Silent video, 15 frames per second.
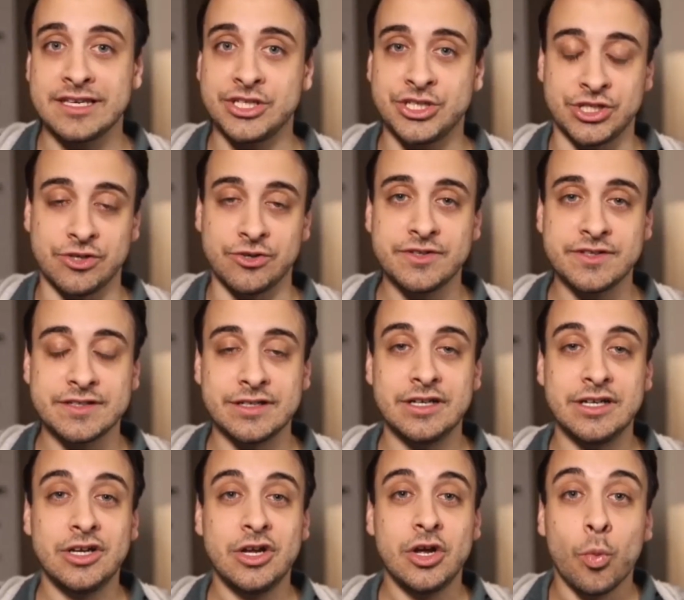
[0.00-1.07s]
issues
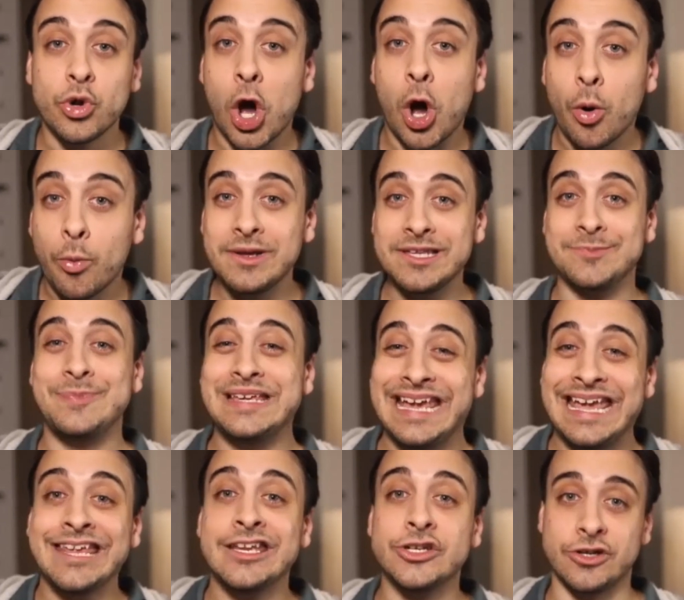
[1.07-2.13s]
would always be
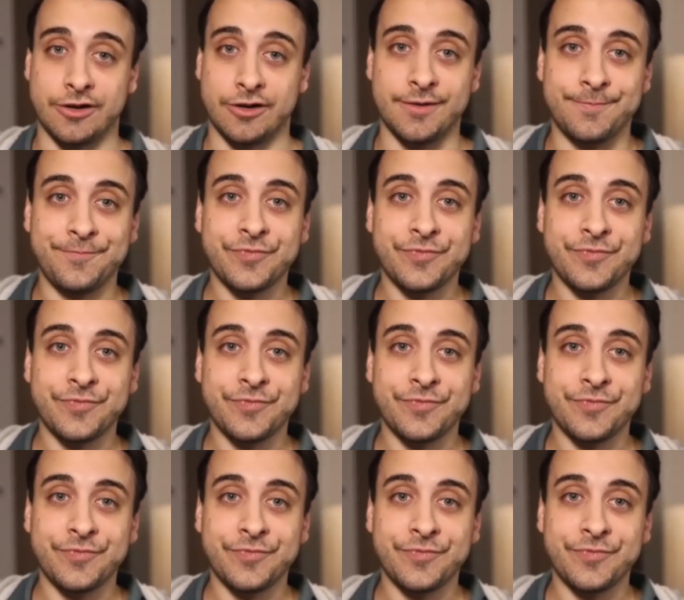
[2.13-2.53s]
hindered.